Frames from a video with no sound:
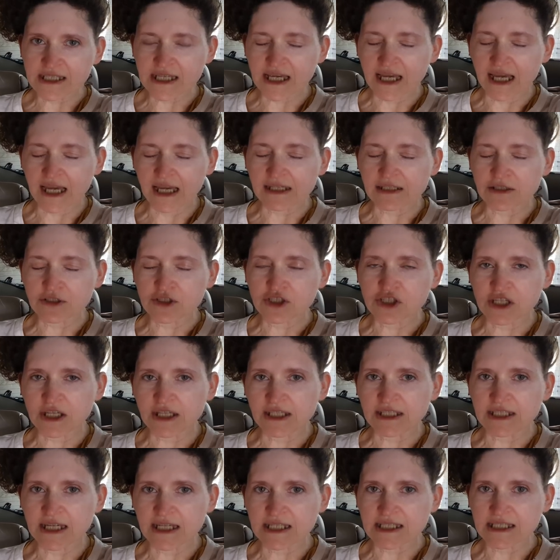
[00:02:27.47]
and she
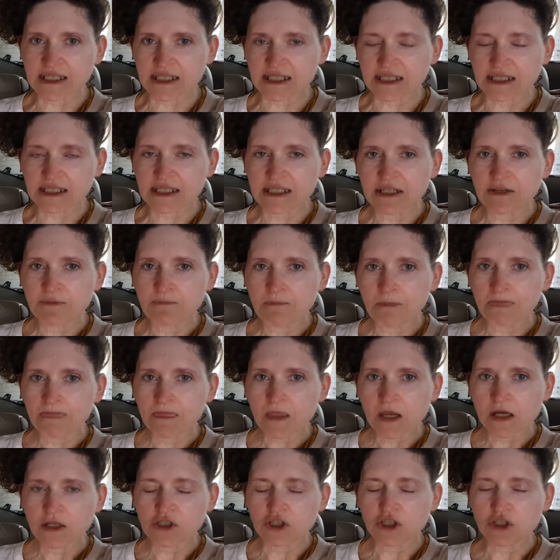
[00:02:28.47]
doesn't,
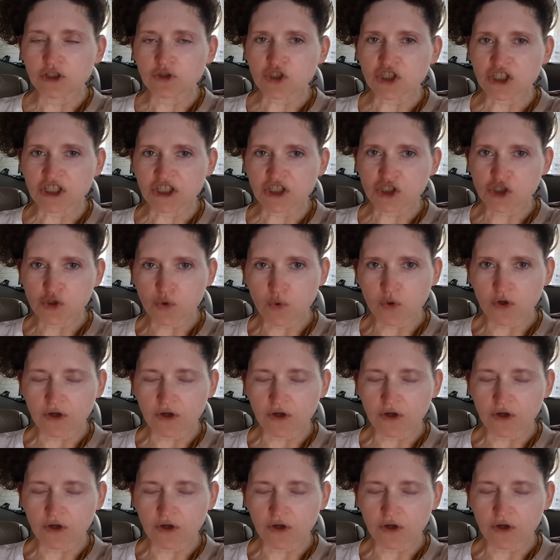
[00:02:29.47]
you know, she's shorter.